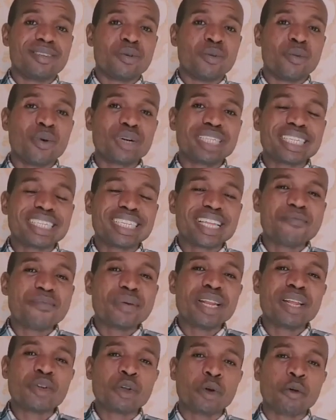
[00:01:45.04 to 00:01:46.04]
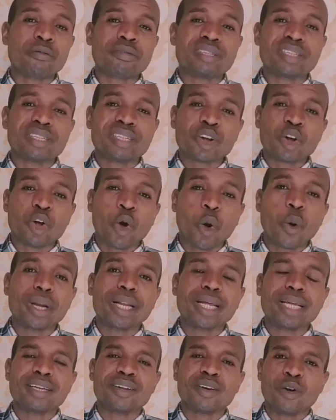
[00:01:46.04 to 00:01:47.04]
what is the meaning of
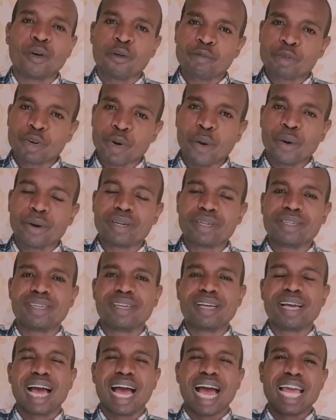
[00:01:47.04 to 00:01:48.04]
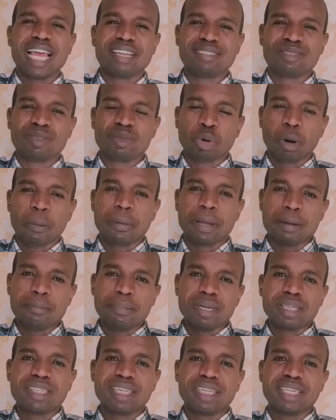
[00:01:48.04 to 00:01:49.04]
calling of God? I dropped a
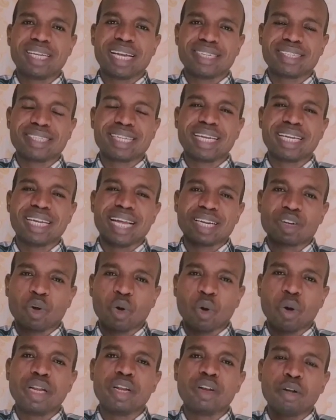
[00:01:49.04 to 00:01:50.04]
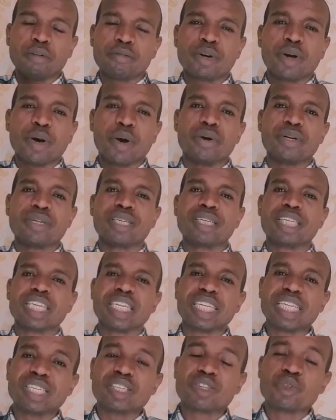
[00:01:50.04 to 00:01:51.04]
message that said that calling of God
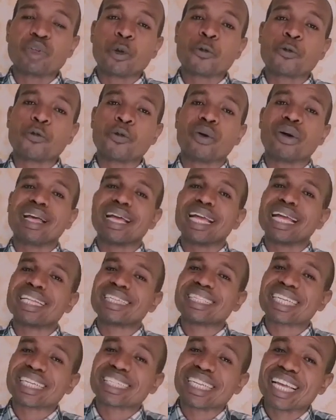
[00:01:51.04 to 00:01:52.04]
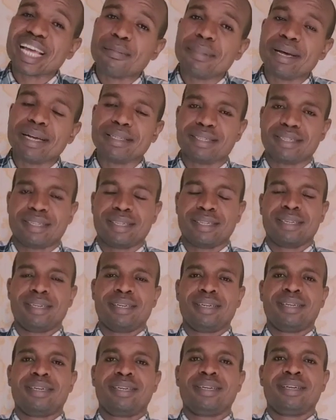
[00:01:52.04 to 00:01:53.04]
is not for entertainment.
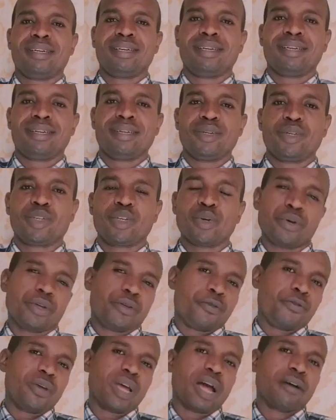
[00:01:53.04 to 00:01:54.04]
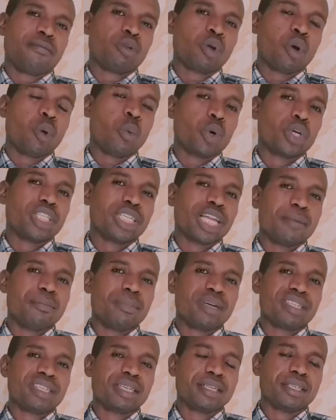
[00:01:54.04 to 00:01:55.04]
So if you have not watched that
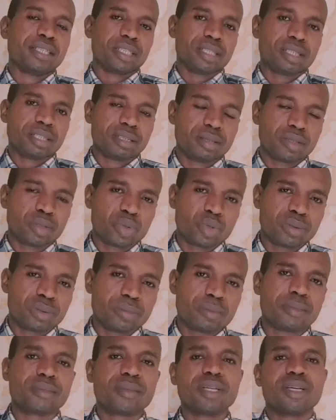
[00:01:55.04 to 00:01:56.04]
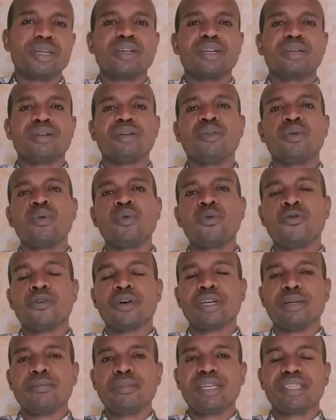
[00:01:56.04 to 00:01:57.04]
message, look
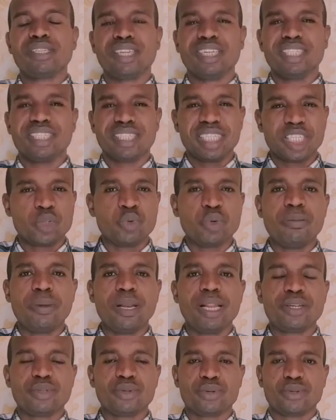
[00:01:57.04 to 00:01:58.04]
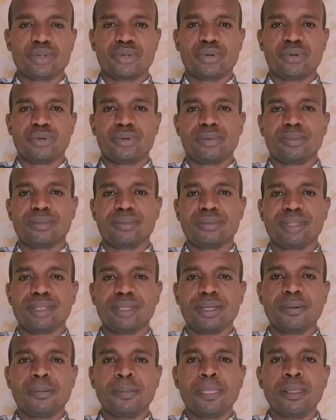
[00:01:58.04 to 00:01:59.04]
for the message, it will bless your soul.
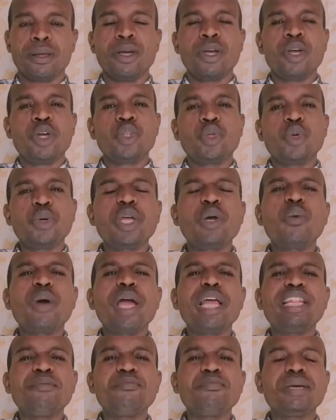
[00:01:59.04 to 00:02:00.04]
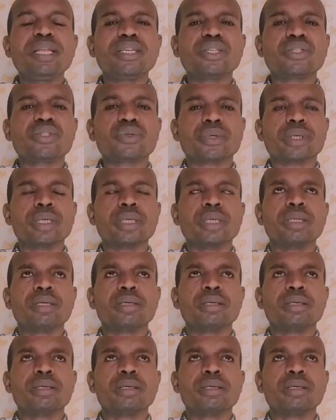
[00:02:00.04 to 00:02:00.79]
Doing well in ministry,